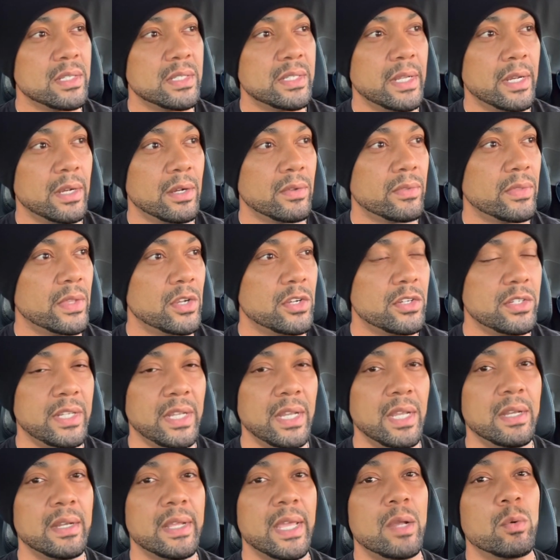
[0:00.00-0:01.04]
Their their
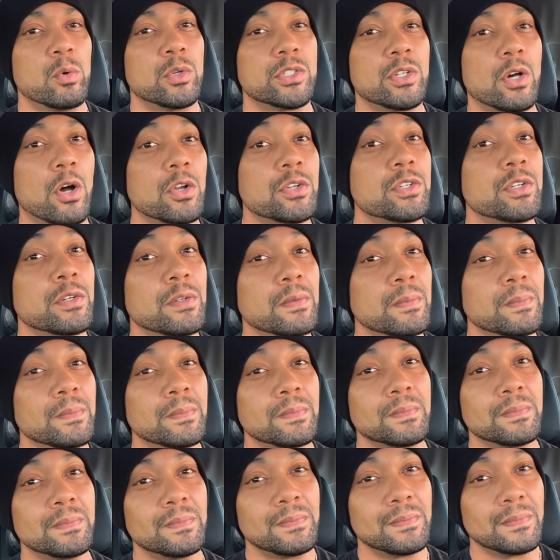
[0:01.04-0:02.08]
DNA was altered,
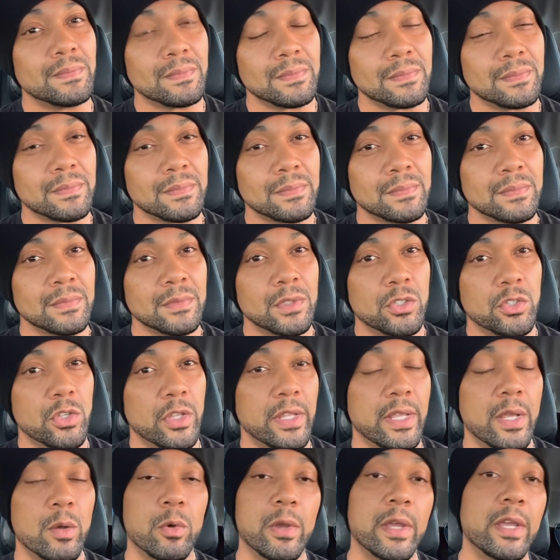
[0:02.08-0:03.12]
so
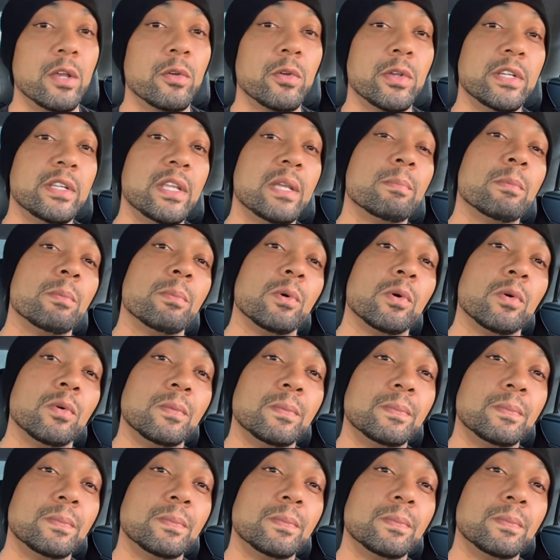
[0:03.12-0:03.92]
they were irredeemable.